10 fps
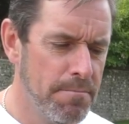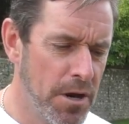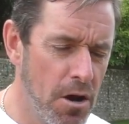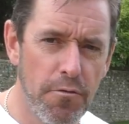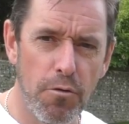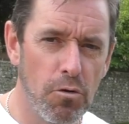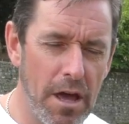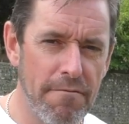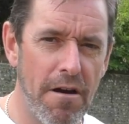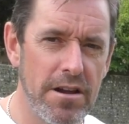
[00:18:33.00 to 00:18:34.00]
But
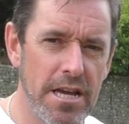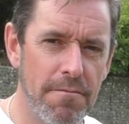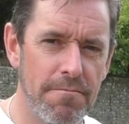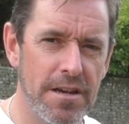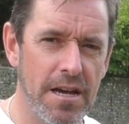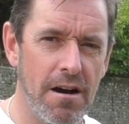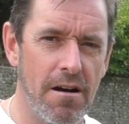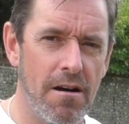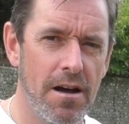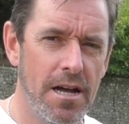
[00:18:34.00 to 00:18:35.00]
overall, a very comfy
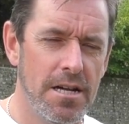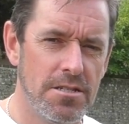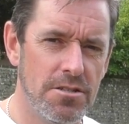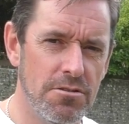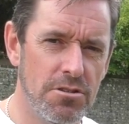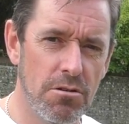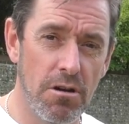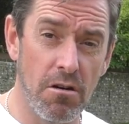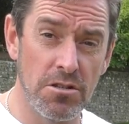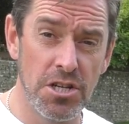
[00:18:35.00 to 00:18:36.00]
car to do
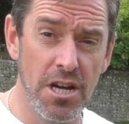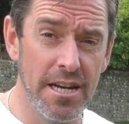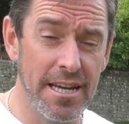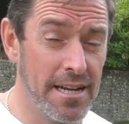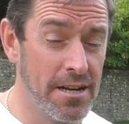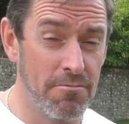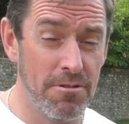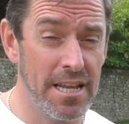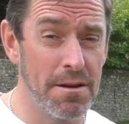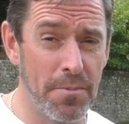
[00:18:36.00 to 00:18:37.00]
a long journey, and a
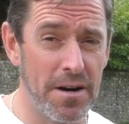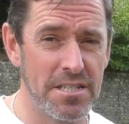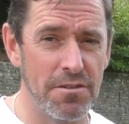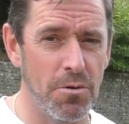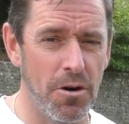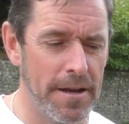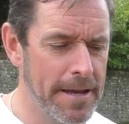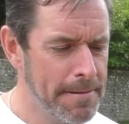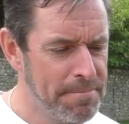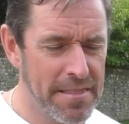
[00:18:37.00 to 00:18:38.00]
really impressive one.
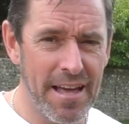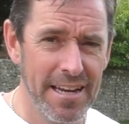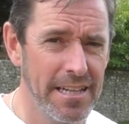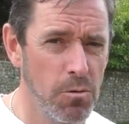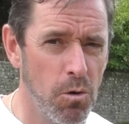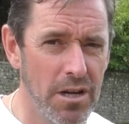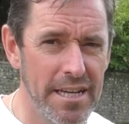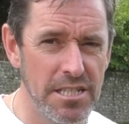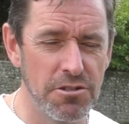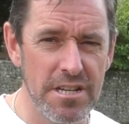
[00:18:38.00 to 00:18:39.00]
And that little 1
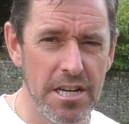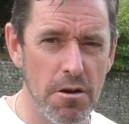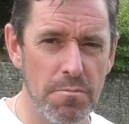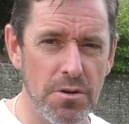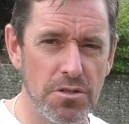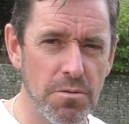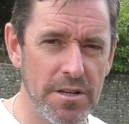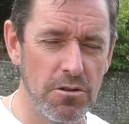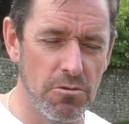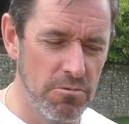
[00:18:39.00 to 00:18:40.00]
litre EcoBoost,
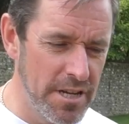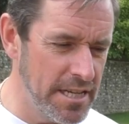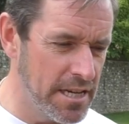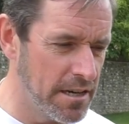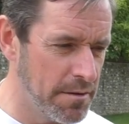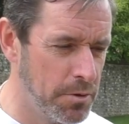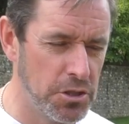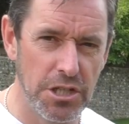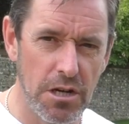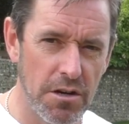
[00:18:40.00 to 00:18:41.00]
when you're really kind of
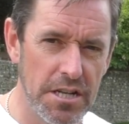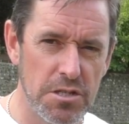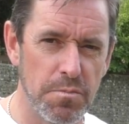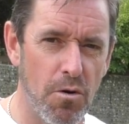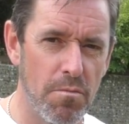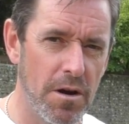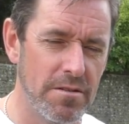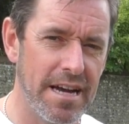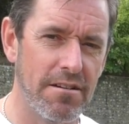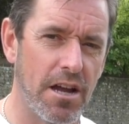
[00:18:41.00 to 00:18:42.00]
pushing on in sport
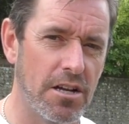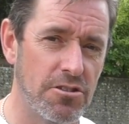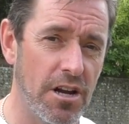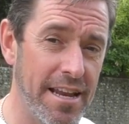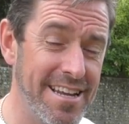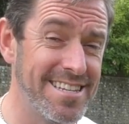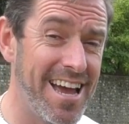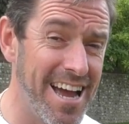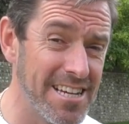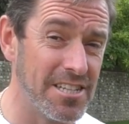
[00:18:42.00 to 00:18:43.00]
mode down a country lane, is
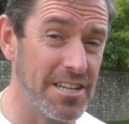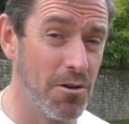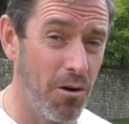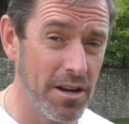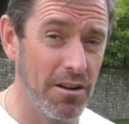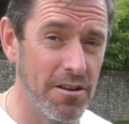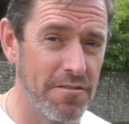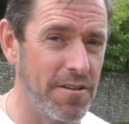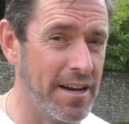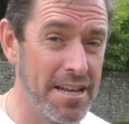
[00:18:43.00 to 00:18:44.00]
actually quite a lot
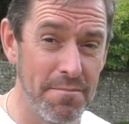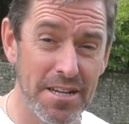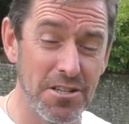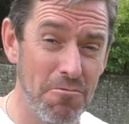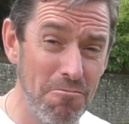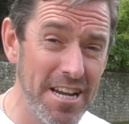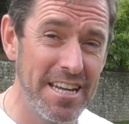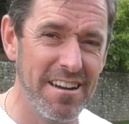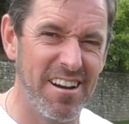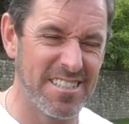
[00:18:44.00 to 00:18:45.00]
of fun, and it makes a
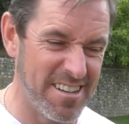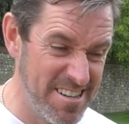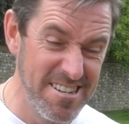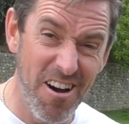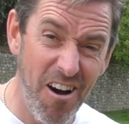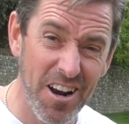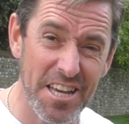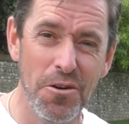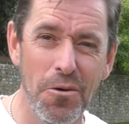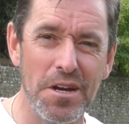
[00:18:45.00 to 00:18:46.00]
really nice kind of
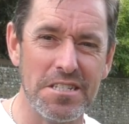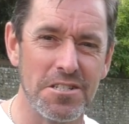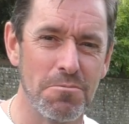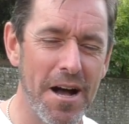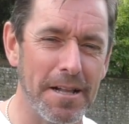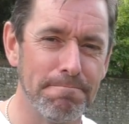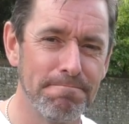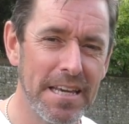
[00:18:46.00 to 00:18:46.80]
gnarly noise as well.